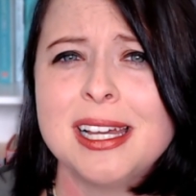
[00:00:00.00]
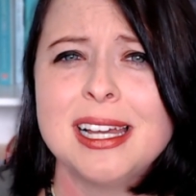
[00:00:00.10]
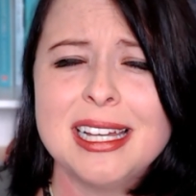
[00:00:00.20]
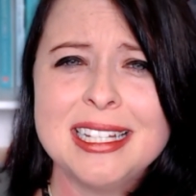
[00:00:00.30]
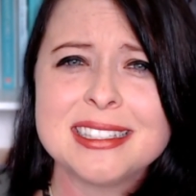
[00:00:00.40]

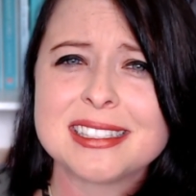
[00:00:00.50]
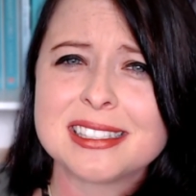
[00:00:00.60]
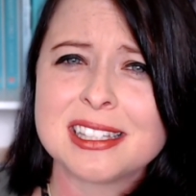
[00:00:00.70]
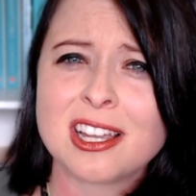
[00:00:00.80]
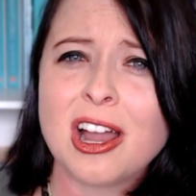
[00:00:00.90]
It's the
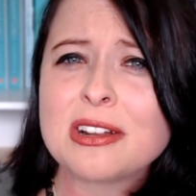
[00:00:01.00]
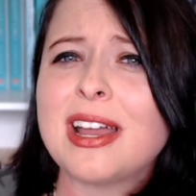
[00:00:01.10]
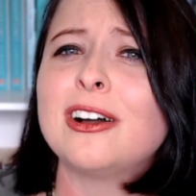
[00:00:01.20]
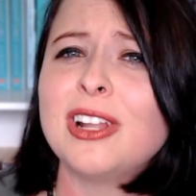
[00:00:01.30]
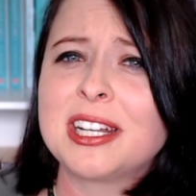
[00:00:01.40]
kind of
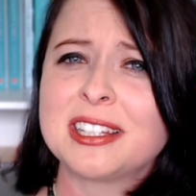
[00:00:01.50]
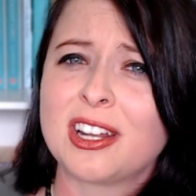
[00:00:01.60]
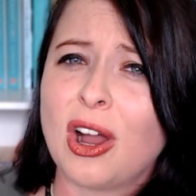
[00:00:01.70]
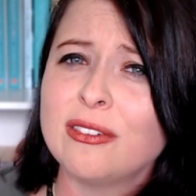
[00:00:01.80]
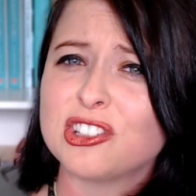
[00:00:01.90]
outlining that
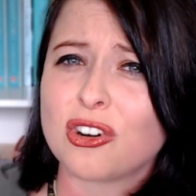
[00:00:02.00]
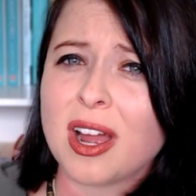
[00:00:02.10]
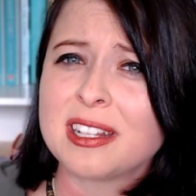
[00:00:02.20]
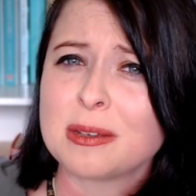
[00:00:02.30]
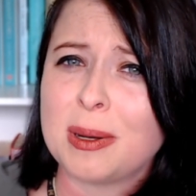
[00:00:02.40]
I've tried in
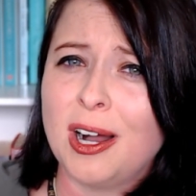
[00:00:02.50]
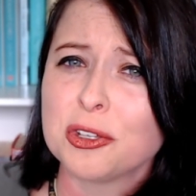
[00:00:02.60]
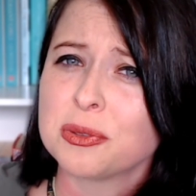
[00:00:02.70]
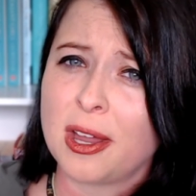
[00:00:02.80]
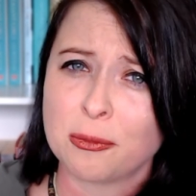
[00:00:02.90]
the past
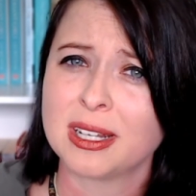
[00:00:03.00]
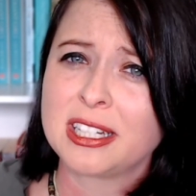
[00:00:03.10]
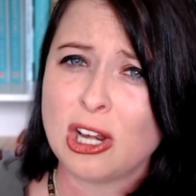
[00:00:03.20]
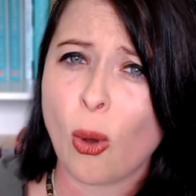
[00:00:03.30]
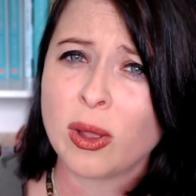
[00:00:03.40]
without really
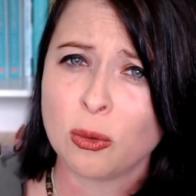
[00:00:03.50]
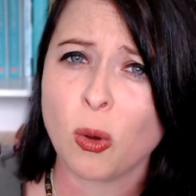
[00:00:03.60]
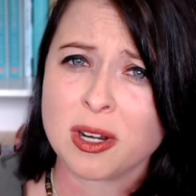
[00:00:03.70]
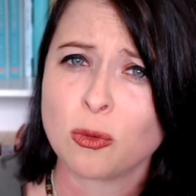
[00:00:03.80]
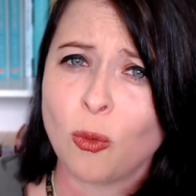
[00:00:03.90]
knowing what
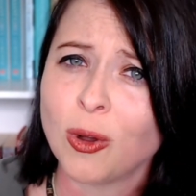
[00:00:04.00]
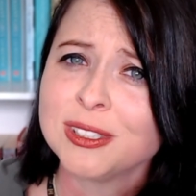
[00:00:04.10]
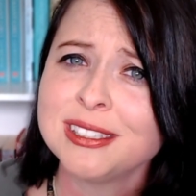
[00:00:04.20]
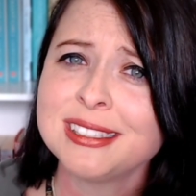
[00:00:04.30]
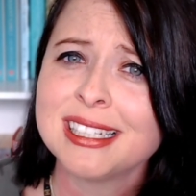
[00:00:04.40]
it
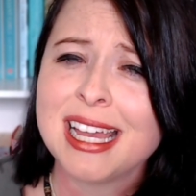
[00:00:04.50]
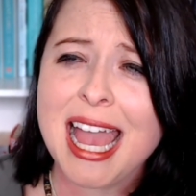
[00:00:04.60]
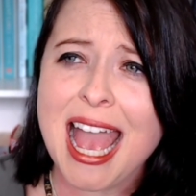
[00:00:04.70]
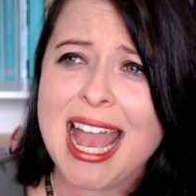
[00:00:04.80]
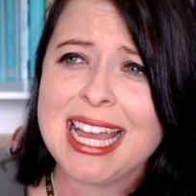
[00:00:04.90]
was,
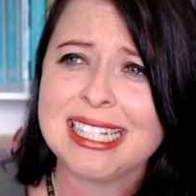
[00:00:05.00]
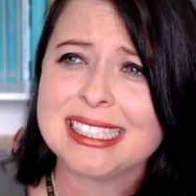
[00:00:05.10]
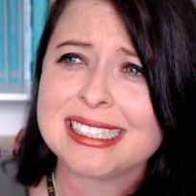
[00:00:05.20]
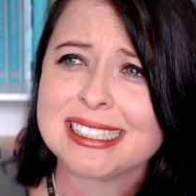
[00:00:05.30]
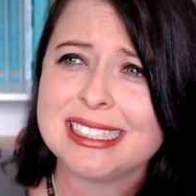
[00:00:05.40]
and
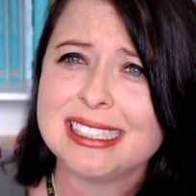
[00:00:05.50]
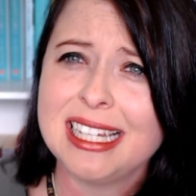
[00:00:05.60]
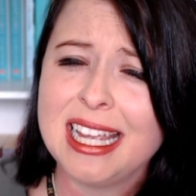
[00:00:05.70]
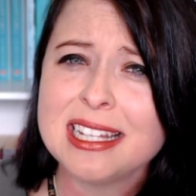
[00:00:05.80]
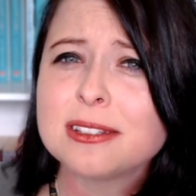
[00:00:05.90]

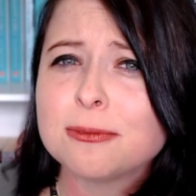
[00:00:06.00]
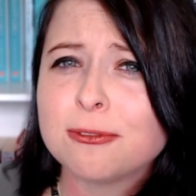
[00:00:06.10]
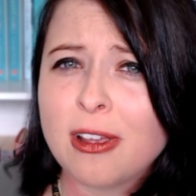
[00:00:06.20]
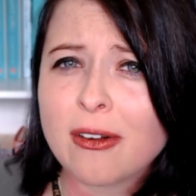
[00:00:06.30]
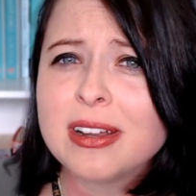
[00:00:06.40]
it's
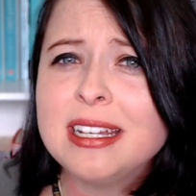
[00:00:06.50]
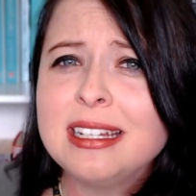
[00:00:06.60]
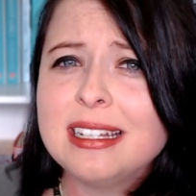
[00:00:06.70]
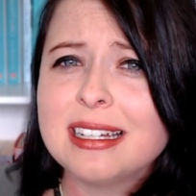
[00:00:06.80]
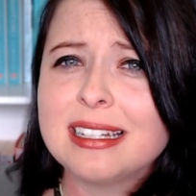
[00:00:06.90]
very
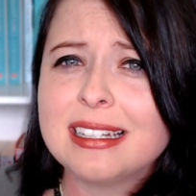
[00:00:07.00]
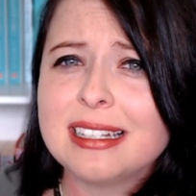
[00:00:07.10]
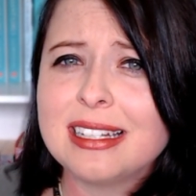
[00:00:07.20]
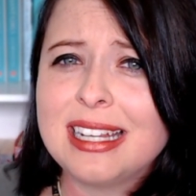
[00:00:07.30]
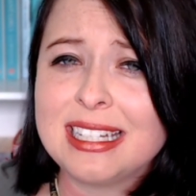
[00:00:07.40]

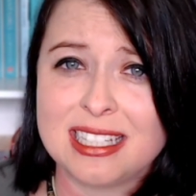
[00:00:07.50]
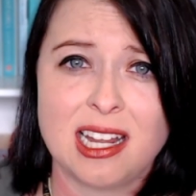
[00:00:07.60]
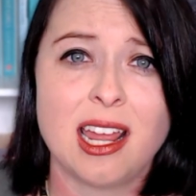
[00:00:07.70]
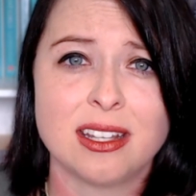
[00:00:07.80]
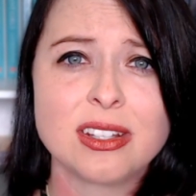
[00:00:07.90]

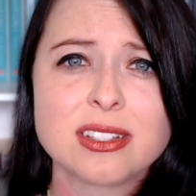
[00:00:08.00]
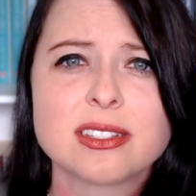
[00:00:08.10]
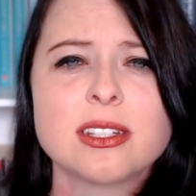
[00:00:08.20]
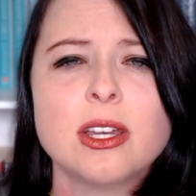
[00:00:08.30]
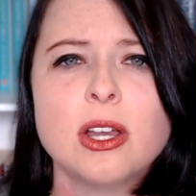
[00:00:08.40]
intense.
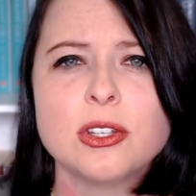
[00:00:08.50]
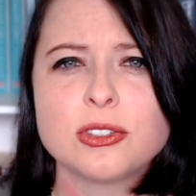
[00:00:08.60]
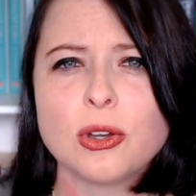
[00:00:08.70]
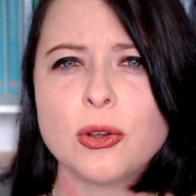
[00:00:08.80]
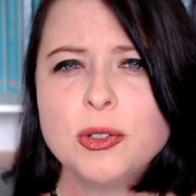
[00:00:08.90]

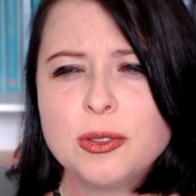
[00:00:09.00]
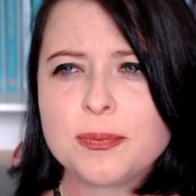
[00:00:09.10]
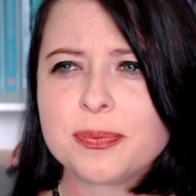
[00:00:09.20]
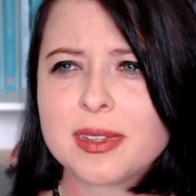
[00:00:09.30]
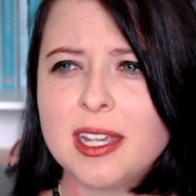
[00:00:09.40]
So
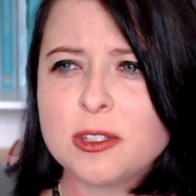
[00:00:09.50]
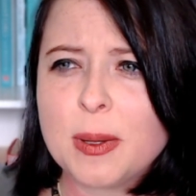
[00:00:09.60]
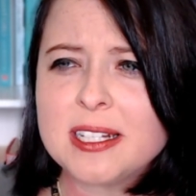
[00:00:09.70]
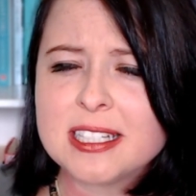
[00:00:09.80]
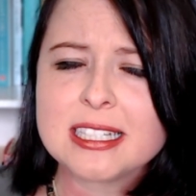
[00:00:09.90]
it's
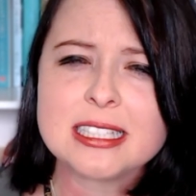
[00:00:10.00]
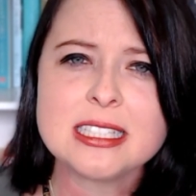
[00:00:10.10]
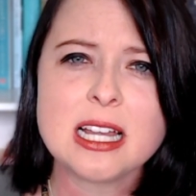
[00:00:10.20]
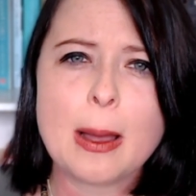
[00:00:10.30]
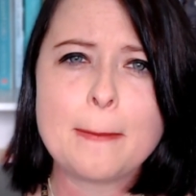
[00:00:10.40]
basically
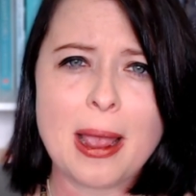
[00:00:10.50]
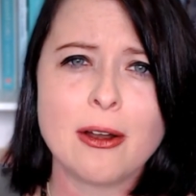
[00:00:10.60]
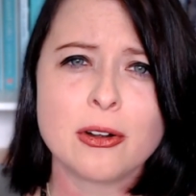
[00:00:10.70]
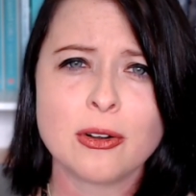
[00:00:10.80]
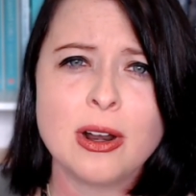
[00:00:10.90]
a
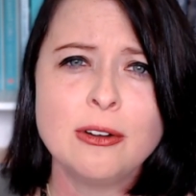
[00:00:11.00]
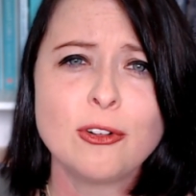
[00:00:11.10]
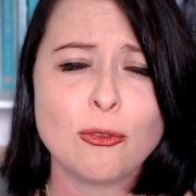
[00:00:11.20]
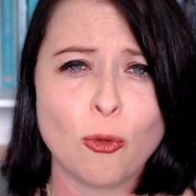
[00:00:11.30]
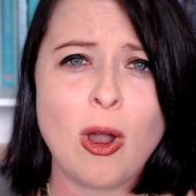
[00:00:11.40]
paragraph of
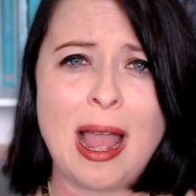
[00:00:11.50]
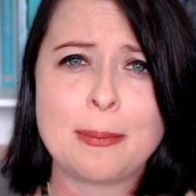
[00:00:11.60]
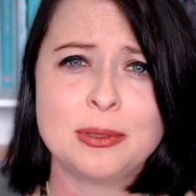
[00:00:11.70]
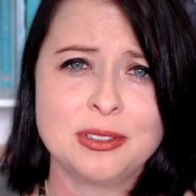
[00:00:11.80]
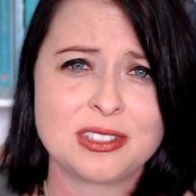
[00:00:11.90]
what
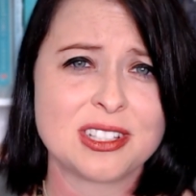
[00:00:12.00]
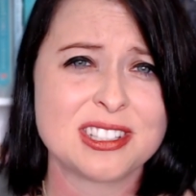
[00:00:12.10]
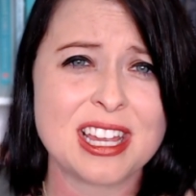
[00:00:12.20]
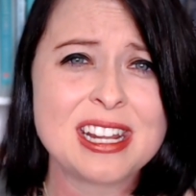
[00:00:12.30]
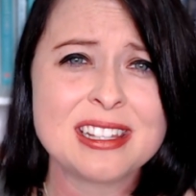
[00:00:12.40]
happens, the
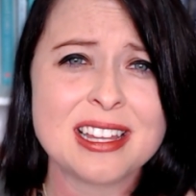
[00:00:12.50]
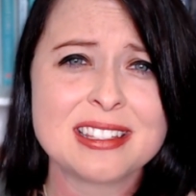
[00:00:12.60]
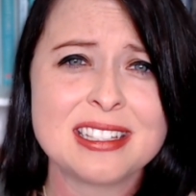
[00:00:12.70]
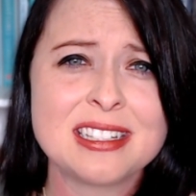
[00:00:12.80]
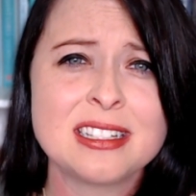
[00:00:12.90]
setting that's in
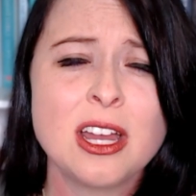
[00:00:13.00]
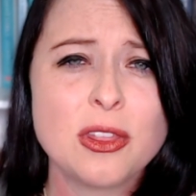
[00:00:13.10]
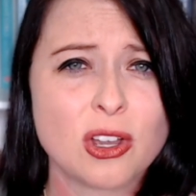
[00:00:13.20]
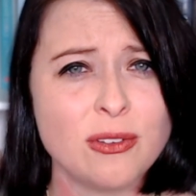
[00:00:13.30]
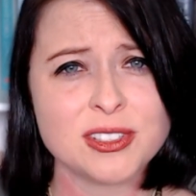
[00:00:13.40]
it, the
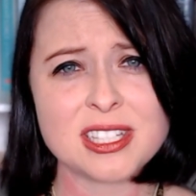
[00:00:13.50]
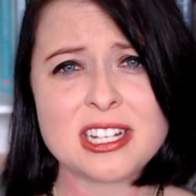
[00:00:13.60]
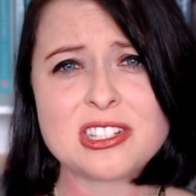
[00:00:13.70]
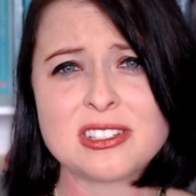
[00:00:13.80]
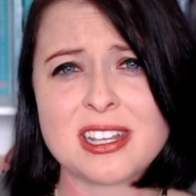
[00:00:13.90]

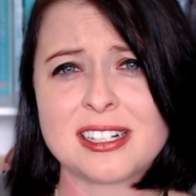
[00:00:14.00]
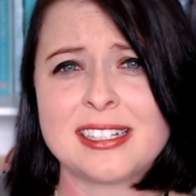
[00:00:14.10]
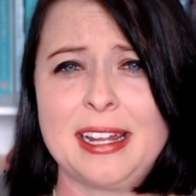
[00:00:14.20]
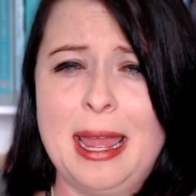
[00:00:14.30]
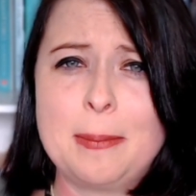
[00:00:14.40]
conversations that are going to
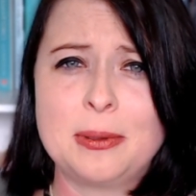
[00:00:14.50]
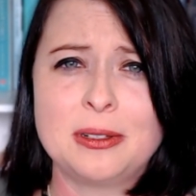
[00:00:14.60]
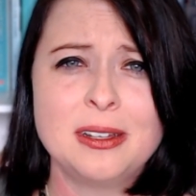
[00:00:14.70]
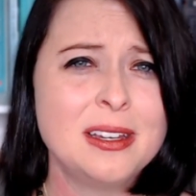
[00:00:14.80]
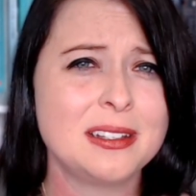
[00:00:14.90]
happen,
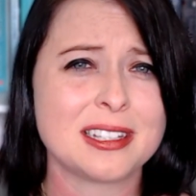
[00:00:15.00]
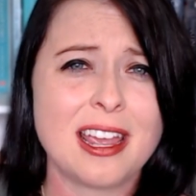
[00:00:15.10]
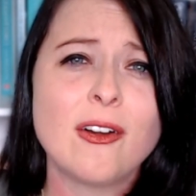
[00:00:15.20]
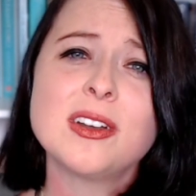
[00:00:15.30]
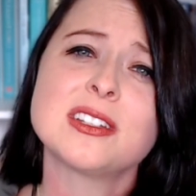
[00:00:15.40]
the
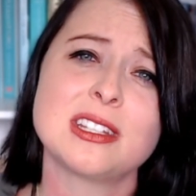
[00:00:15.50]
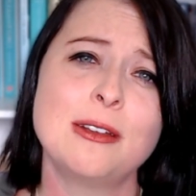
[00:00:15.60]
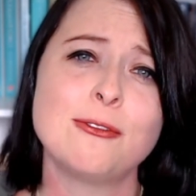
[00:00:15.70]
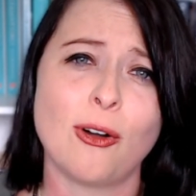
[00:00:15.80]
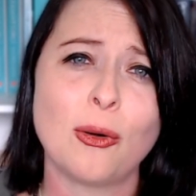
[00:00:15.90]
characters
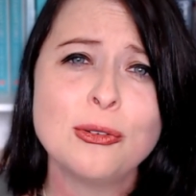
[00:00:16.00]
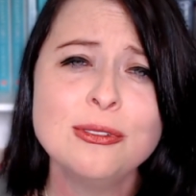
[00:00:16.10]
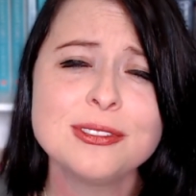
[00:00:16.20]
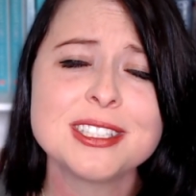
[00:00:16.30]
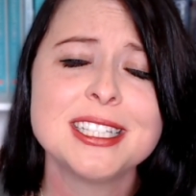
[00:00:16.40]
involved,
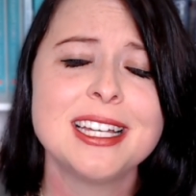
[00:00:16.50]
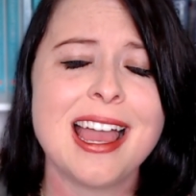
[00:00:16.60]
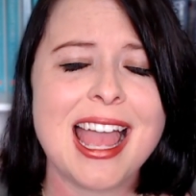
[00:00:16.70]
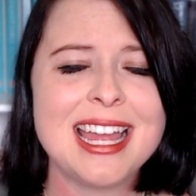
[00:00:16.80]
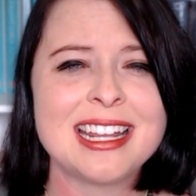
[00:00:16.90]

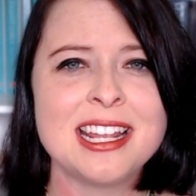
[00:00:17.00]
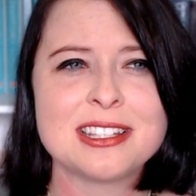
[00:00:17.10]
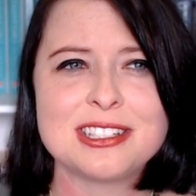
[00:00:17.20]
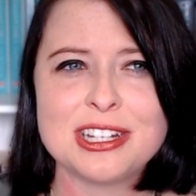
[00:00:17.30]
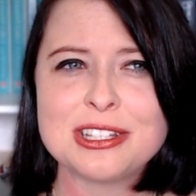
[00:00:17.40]
and it's
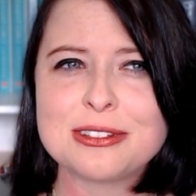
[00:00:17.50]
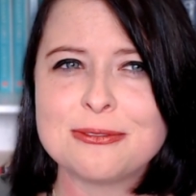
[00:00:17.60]
just